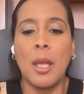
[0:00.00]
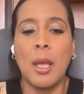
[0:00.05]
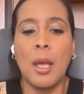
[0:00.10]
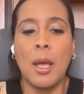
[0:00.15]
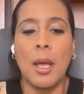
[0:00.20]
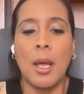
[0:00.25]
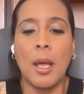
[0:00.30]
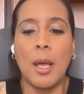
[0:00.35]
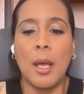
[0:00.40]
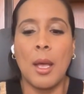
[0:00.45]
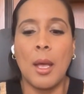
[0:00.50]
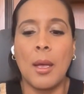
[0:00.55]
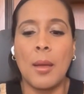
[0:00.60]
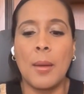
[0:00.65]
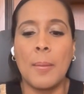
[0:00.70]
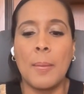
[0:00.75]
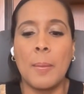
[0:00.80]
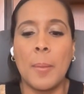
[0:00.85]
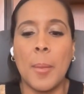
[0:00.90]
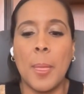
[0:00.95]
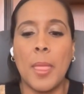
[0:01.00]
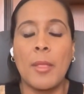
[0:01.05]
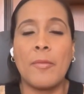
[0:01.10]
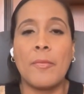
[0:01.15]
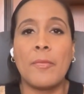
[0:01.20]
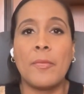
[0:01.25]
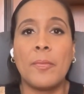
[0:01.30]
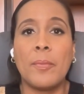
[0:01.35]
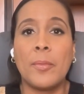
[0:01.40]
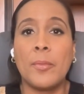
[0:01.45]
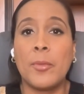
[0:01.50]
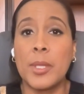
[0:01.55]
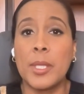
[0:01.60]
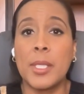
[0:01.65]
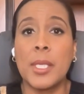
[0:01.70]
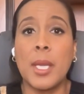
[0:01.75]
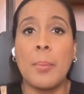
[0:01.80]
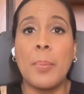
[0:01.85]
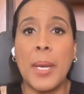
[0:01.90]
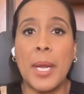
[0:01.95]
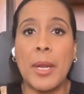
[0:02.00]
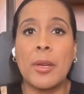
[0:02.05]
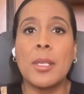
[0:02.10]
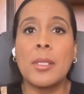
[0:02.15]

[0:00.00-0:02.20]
Um, for some parents,